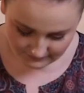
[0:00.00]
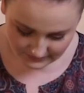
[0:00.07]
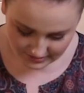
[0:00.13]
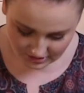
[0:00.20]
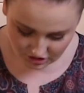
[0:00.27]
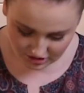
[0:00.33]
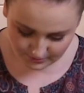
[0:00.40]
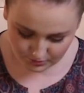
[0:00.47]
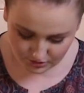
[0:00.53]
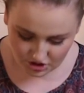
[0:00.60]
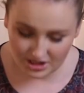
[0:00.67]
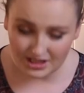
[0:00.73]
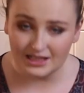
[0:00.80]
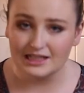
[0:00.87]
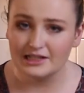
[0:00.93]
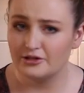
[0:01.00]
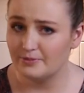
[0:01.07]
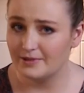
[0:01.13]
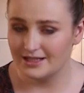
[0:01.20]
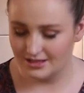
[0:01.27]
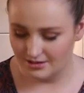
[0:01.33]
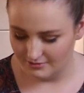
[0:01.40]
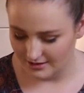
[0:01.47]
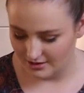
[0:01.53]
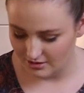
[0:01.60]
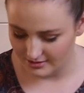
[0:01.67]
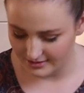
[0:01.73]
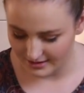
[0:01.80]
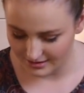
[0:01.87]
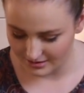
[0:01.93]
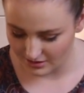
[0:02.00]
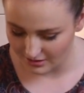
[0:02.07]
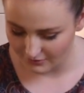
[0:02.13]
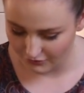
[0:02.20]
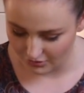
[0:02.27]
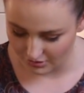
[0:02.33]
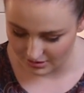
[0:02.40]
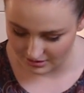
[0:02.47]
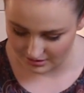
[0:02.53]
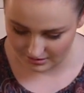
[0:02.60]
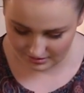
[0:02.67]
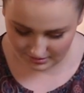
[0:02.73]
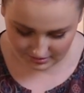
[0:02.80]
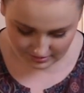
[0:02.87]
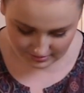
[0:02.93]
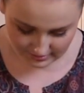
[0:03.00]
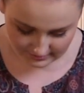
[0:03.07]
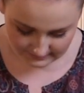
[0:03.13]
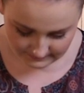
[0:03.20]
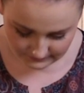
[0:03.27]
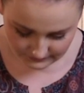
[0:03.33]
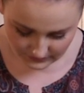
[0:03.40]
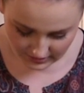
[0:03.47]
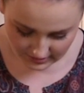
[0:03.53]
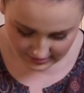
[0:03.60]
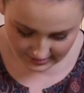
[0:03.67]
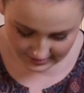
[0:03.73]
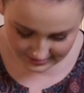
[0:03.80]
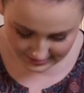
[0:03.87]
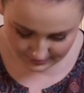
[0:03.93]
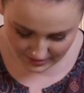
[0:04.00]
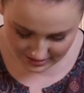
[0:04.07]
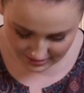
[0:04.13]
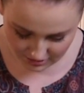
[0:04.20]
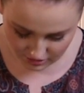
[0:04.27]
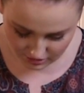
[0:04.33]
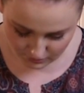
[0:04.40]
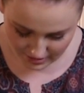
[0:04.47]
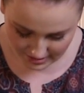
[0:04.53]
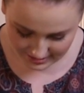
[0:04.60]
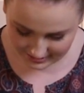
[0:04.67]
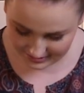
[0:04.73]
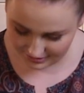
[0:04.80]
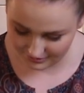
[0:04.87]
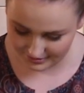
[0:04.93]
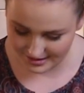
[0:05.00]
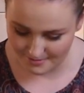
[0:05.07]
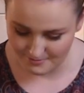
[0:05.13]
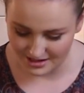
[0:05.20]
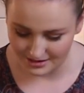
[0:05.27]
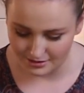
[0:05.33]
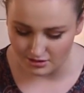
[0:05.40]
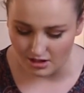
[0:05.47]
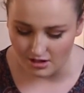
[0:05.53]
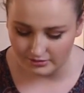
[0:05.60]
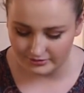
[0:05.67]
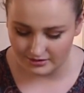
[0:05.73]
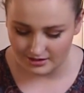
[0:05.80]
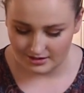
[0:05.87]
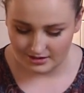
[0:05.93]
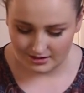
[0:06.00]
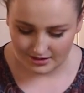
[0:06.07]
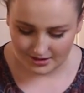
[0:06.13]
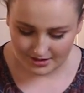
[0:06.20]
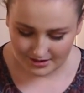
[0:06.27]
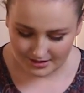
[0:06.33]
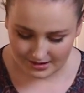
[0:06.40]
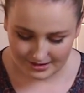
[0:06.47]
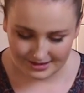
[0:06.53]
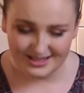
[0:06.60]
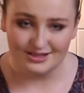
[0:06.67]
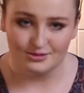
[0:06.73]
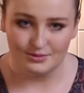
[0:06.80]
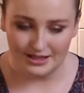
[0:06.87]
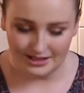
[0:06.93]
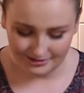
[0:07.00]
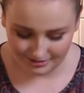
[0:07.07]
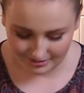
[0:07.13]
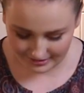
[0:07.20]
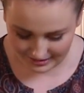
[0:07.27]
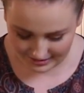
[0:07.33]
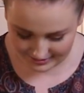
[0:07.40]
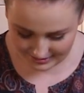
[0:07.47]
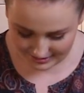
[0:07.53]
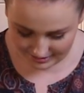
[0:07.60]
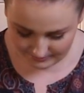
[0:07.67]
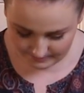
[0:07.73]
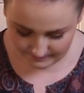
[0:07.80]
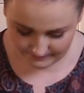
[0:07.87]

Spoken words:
And just push it a little bit so it goes into the fondant. This is best to do while they're still semi-soft because it'll be a lot easier.